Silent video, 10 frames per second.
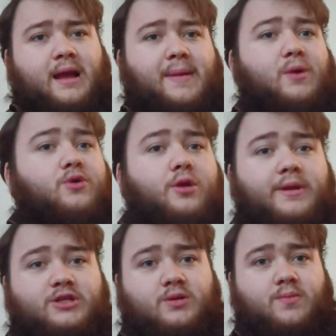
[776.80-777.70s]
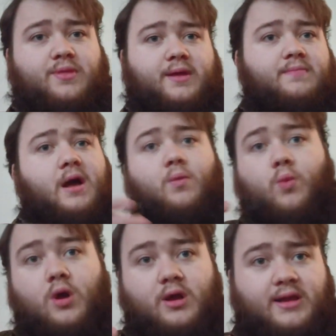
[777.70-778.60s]
I'm out doing something, I'm
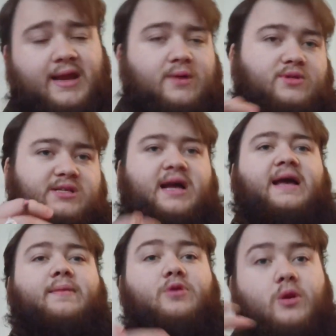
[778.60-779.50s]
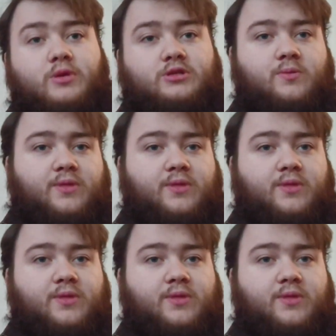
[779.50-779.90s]
working outside, I'm doing